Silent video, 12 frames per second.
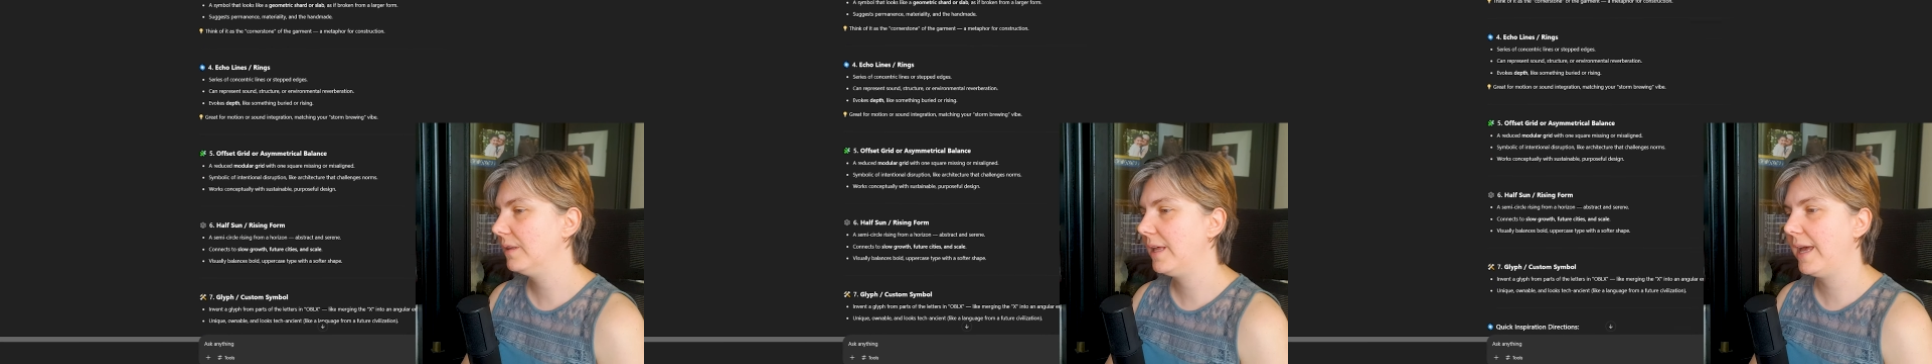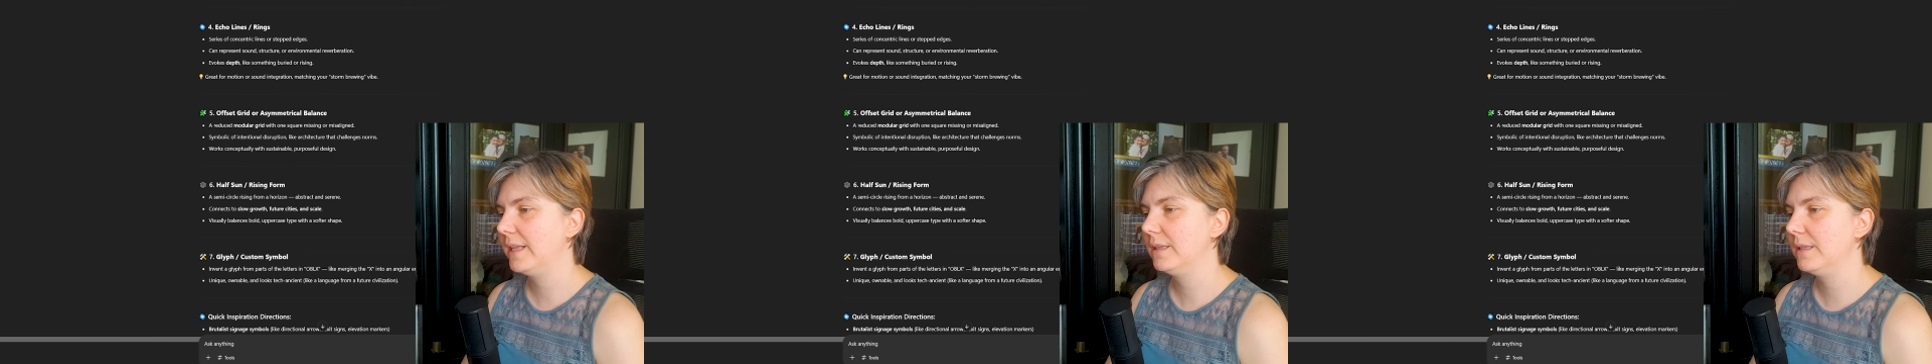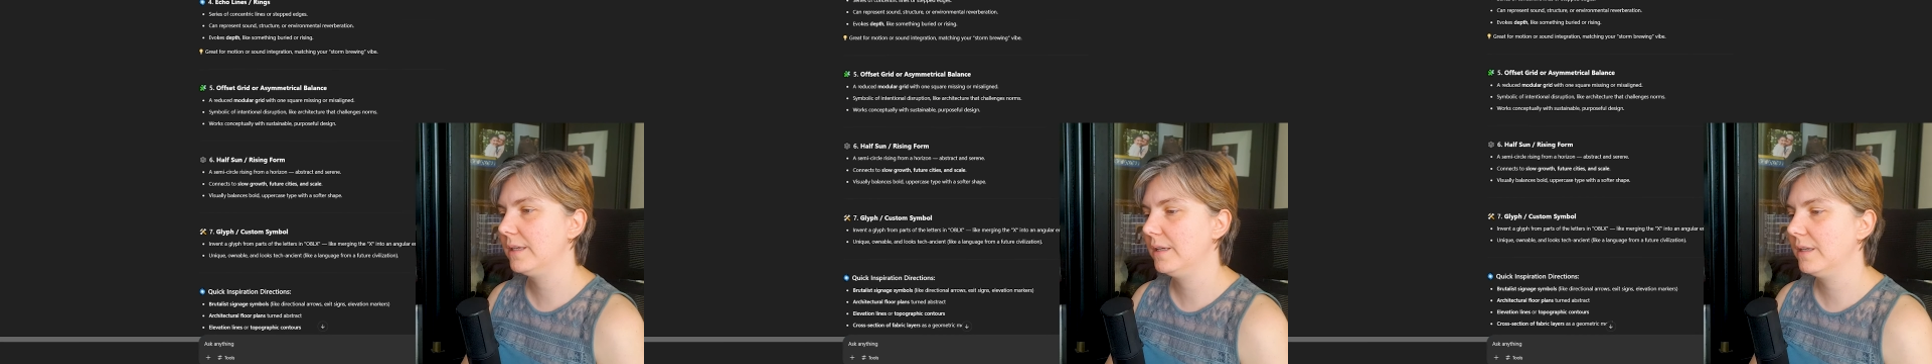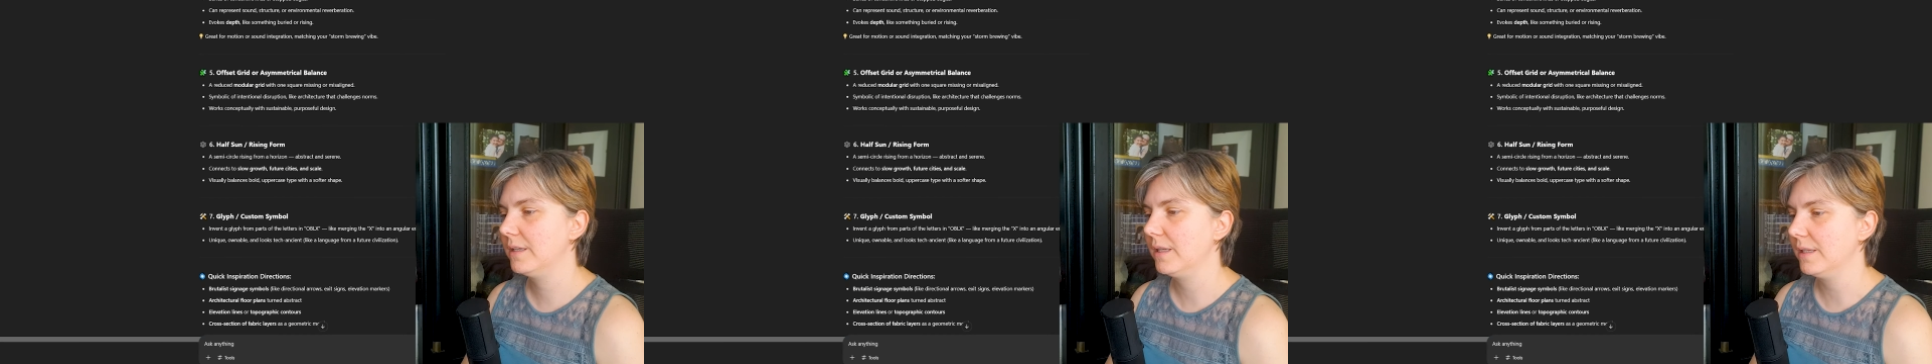that
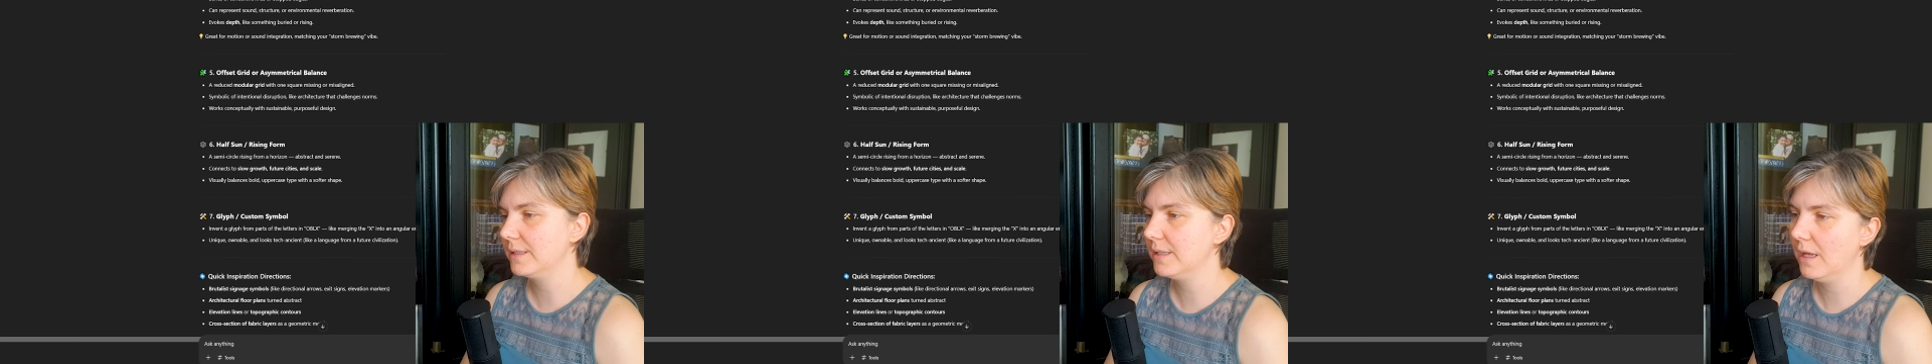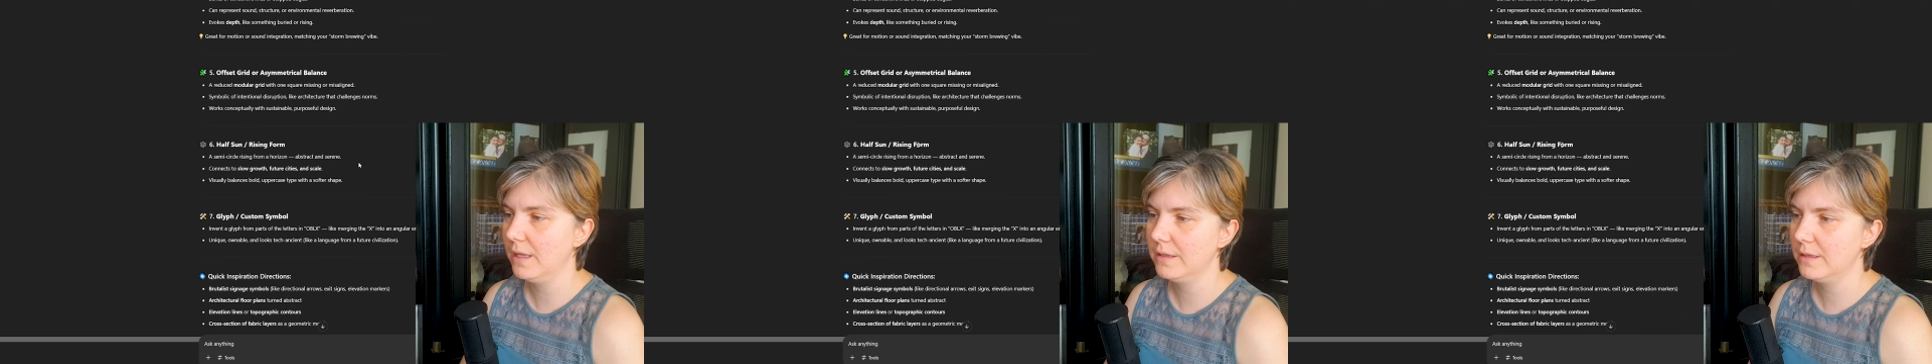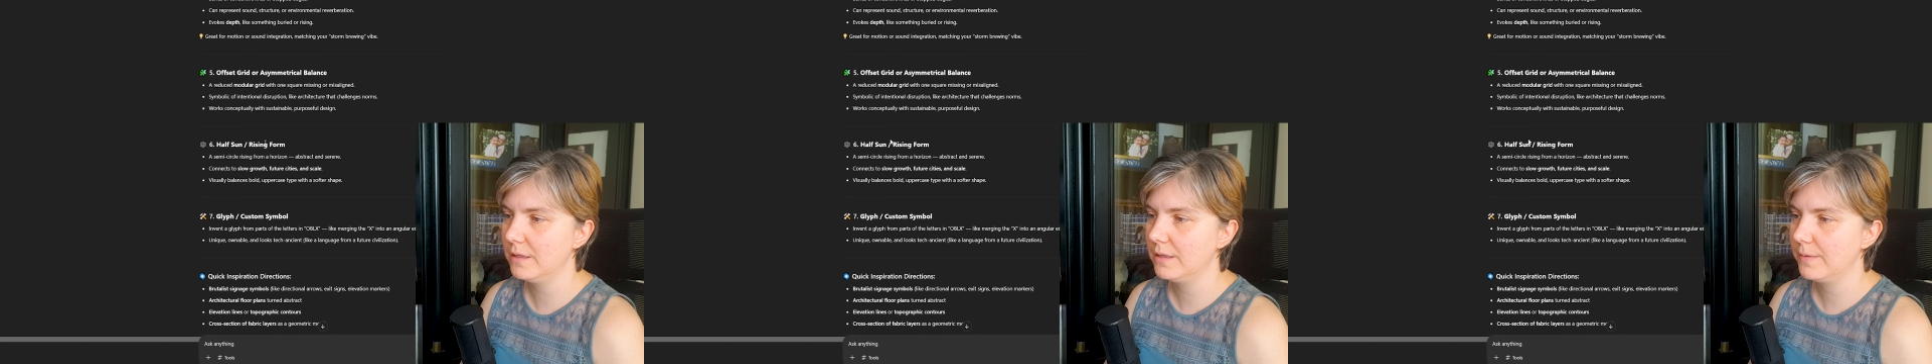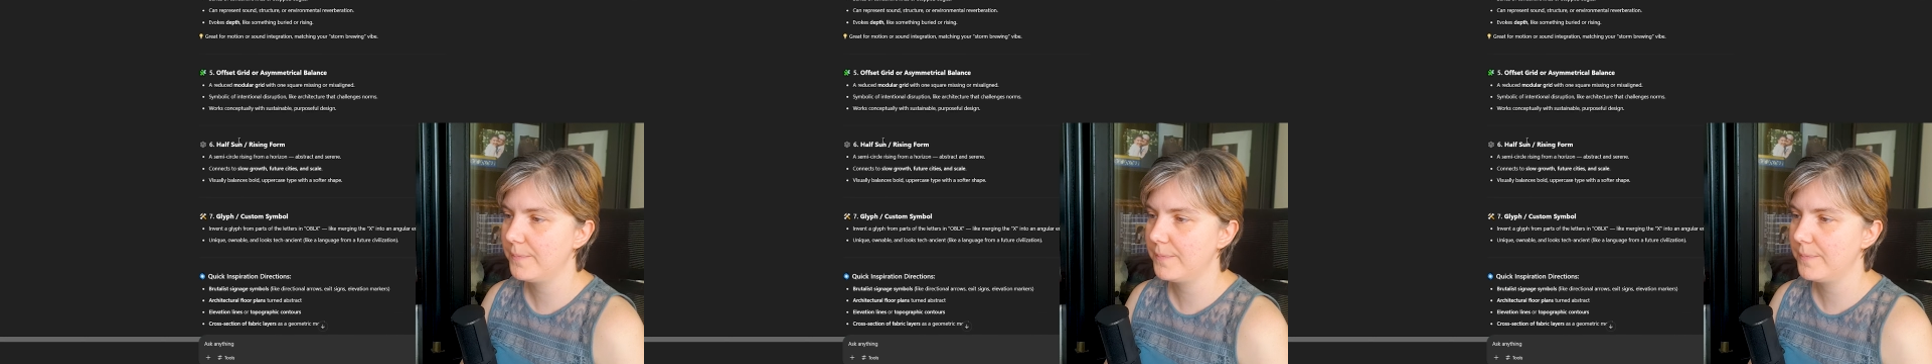the sun